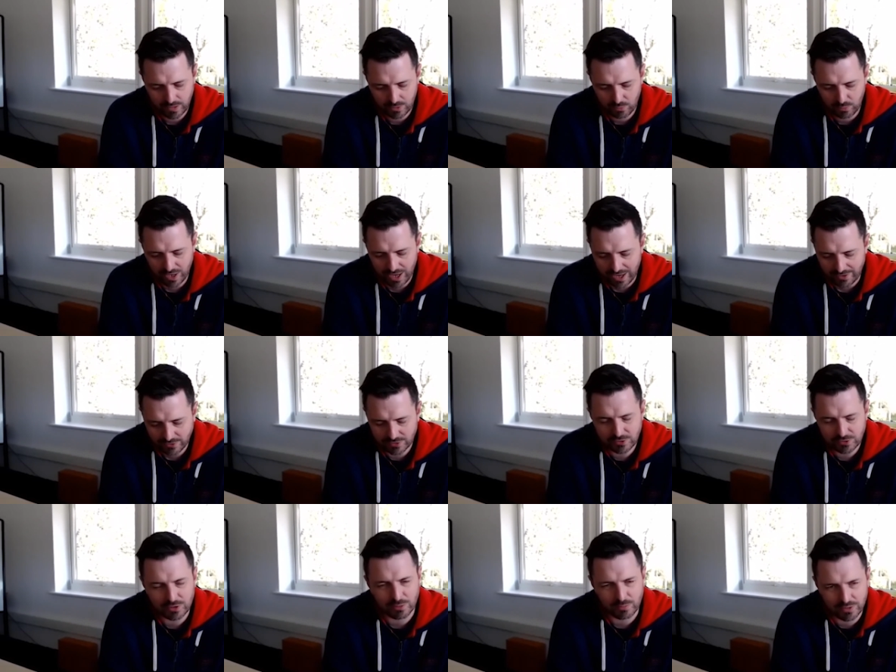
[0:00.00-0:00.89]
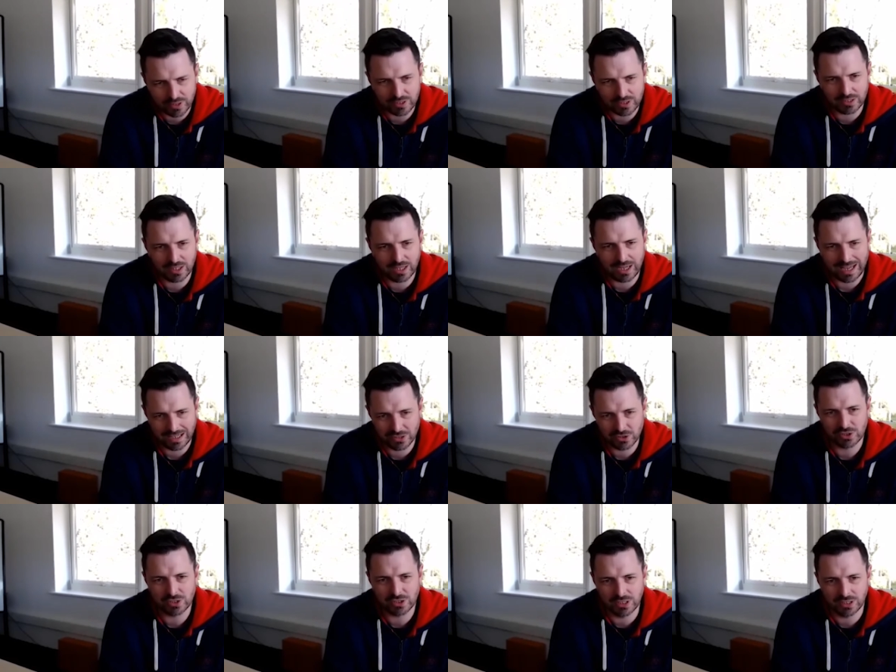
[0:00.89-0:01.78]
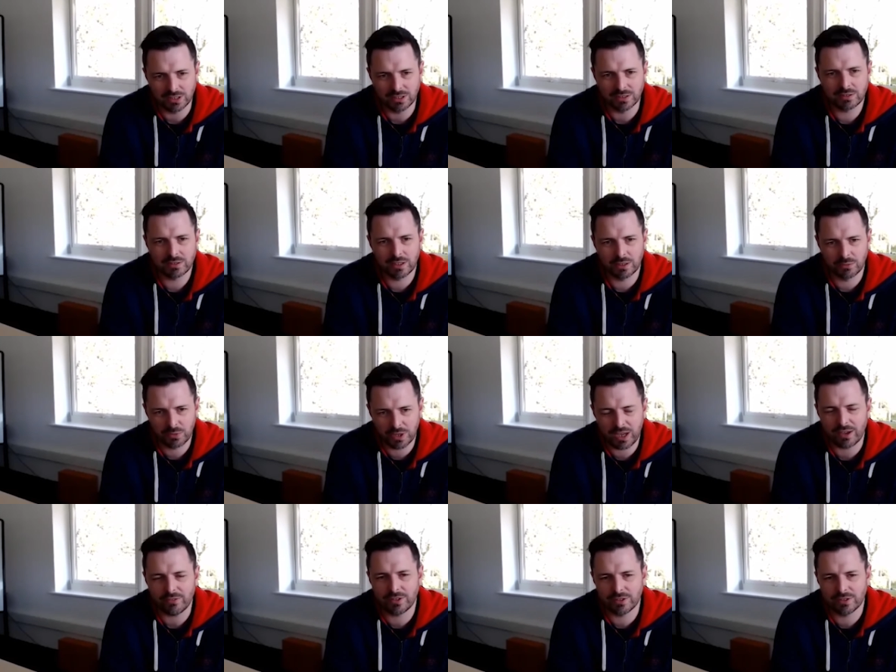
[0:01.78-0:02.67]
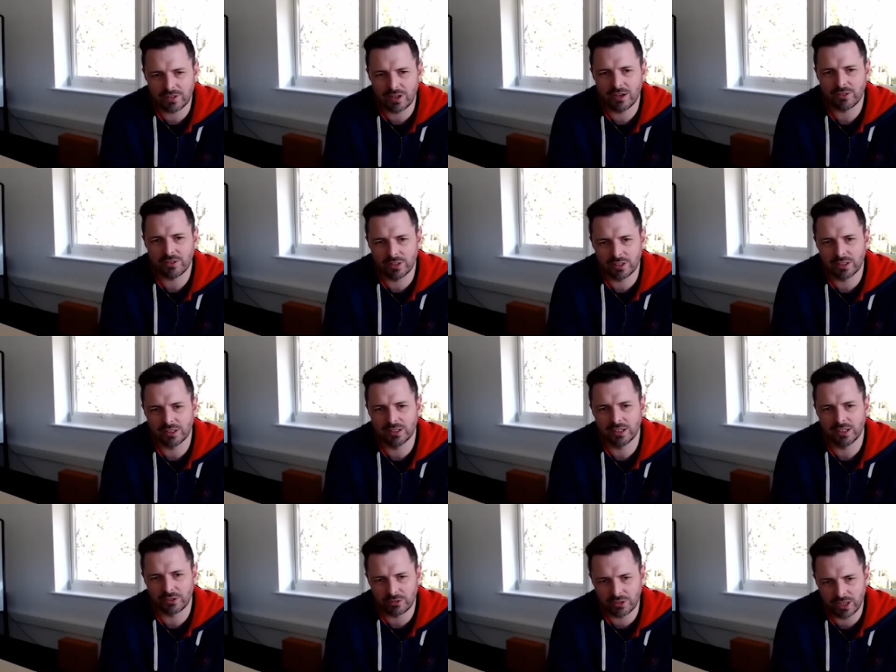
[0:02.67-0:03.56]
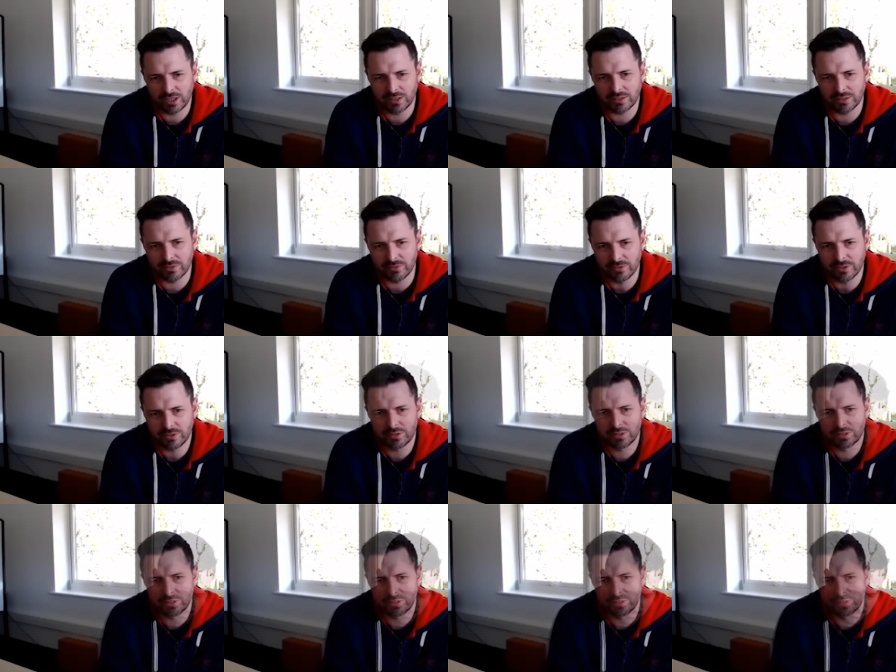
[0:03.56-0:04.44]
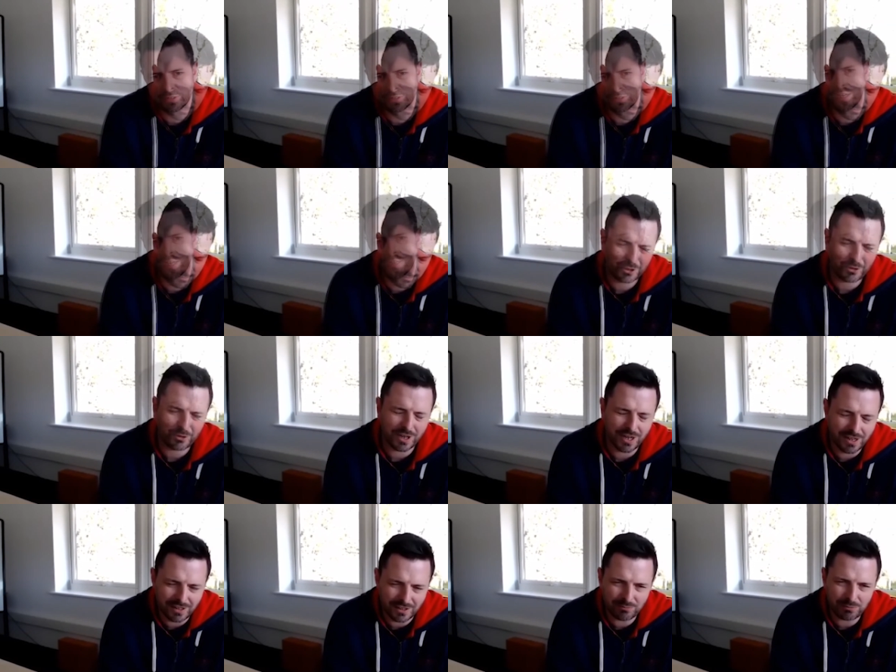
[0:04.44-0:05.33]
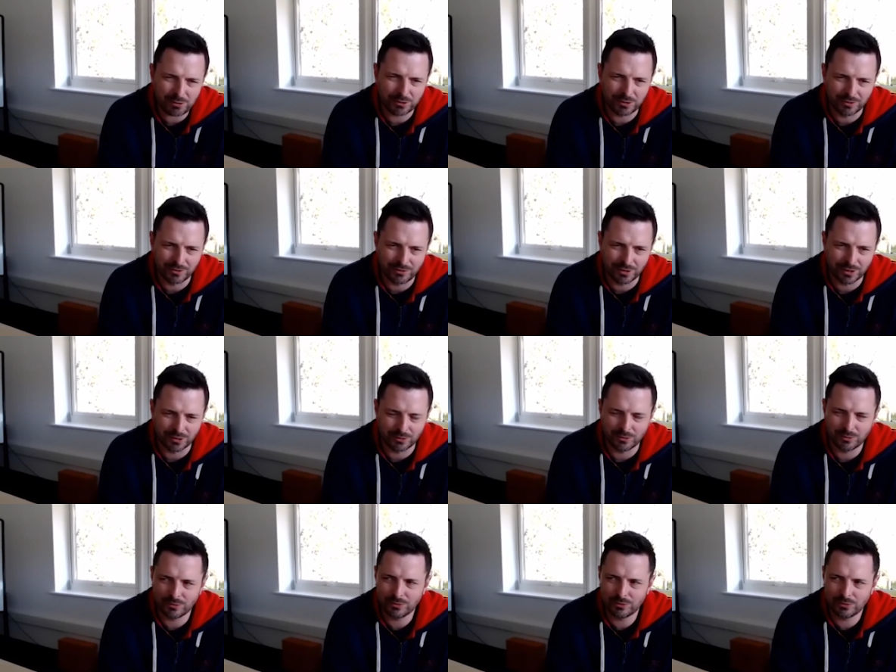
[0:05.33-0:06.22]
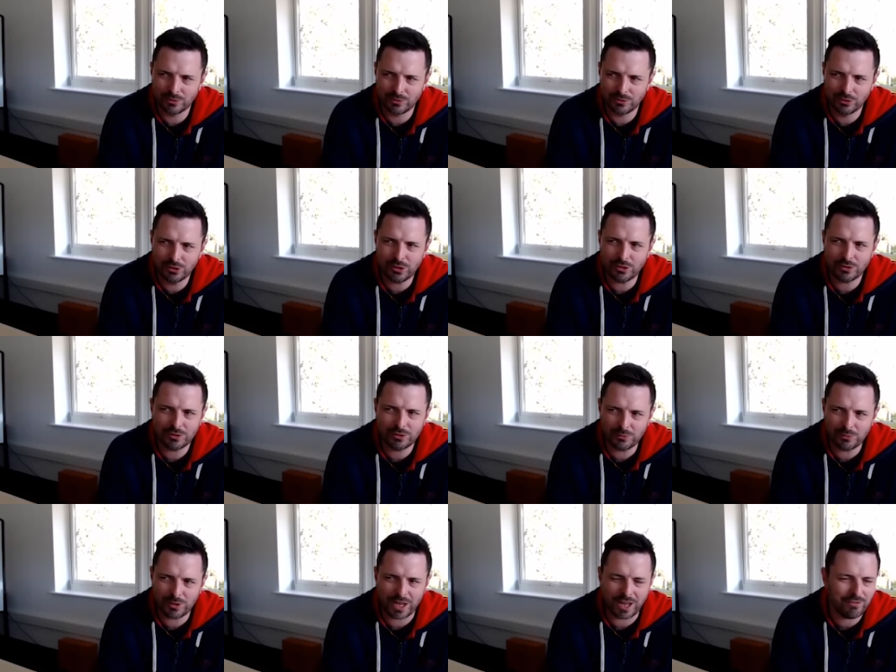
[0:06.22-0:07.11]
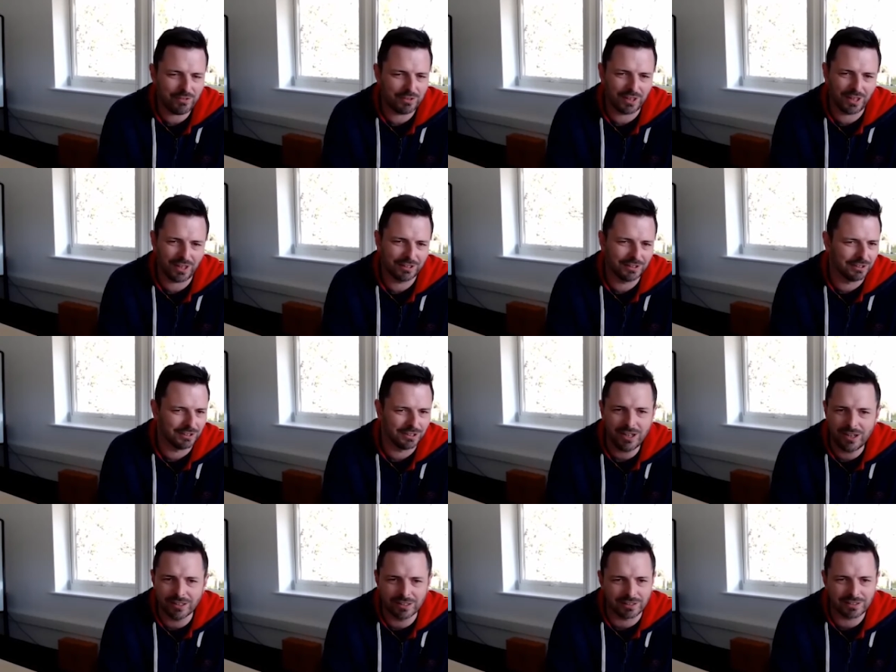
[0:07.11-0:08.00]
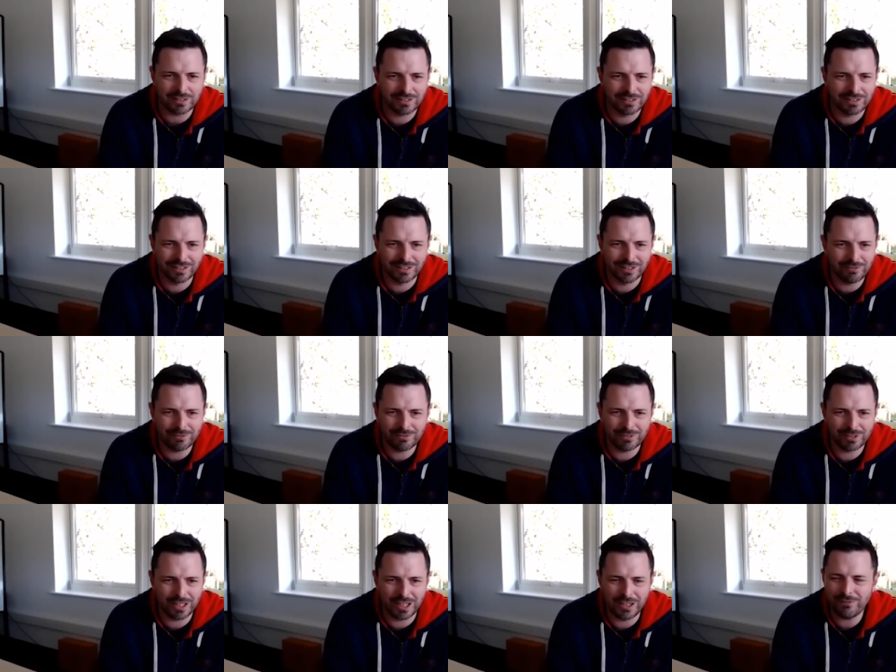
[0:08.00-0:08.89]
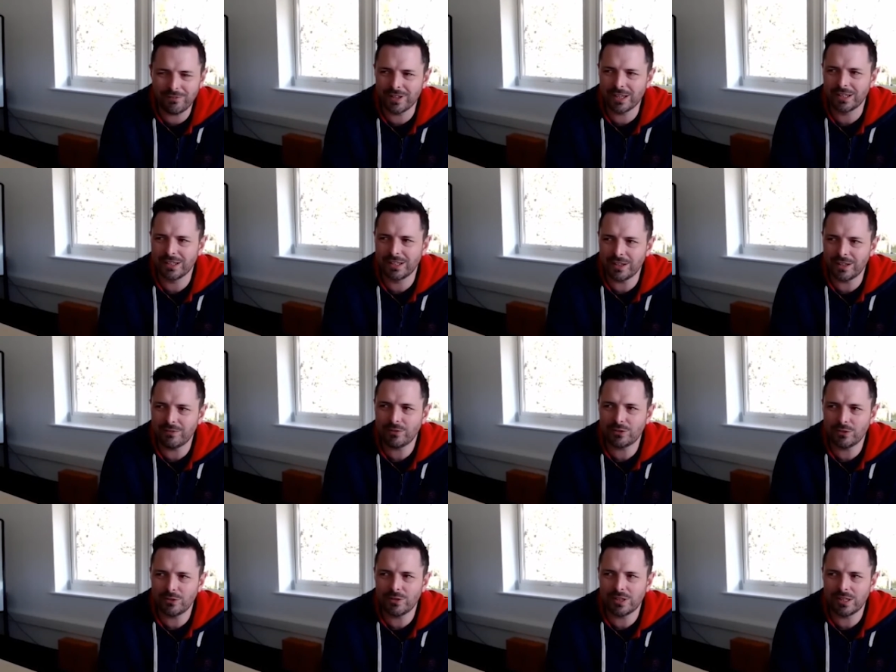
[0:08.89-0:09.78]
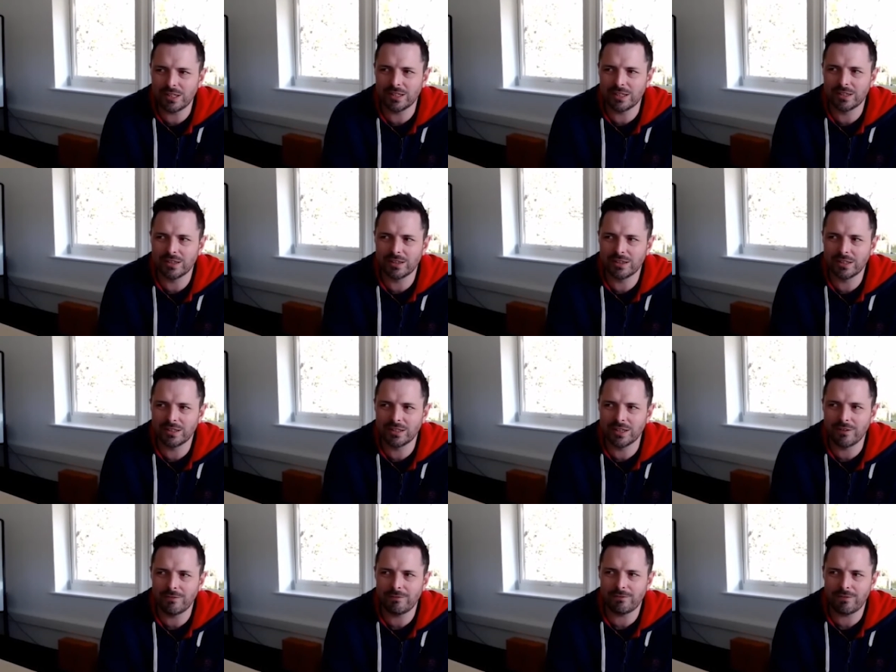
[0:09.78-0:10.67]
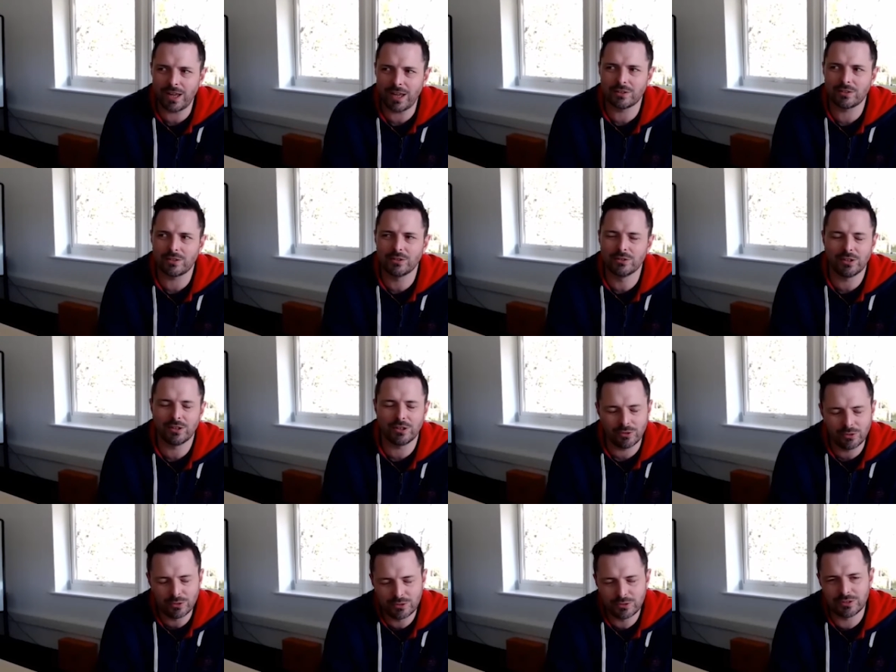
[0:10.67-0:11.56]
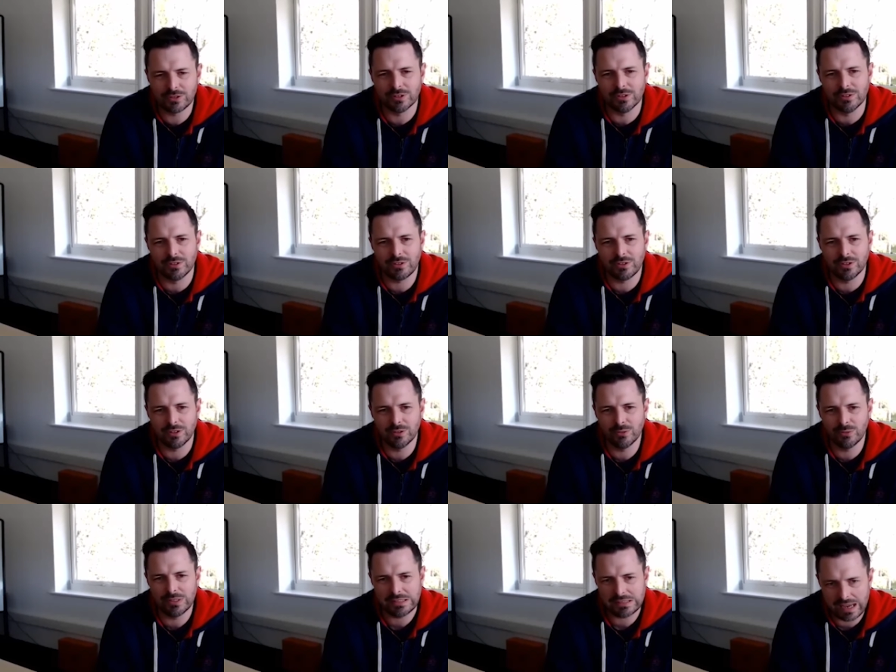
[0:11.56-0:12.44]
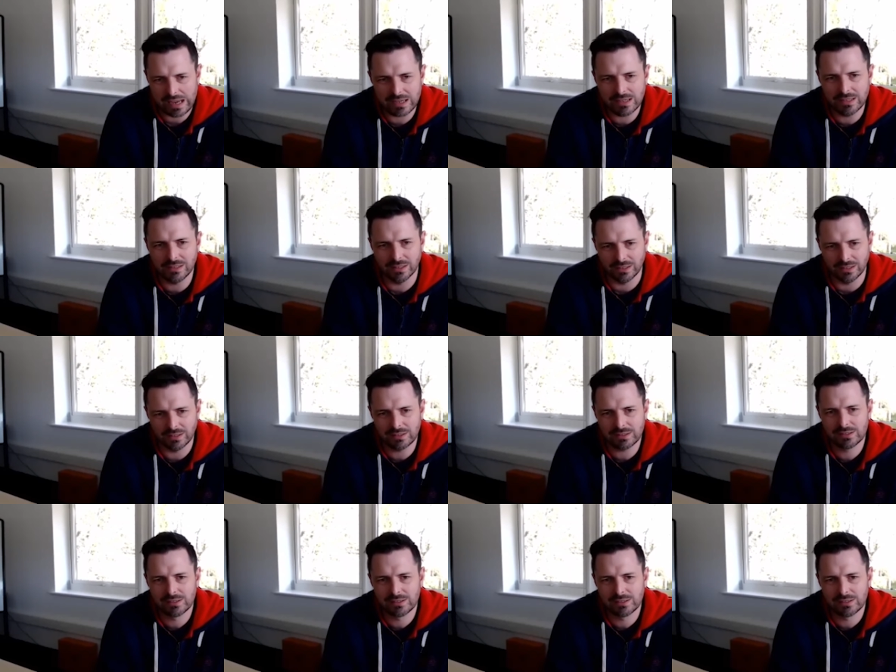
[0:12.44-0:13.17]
we have to stop thinking like engineers and we have to start thinking like creatives from a creative point of view, you can do whatever the hell you like if mm. if it gives you the the effect on the audience that you intended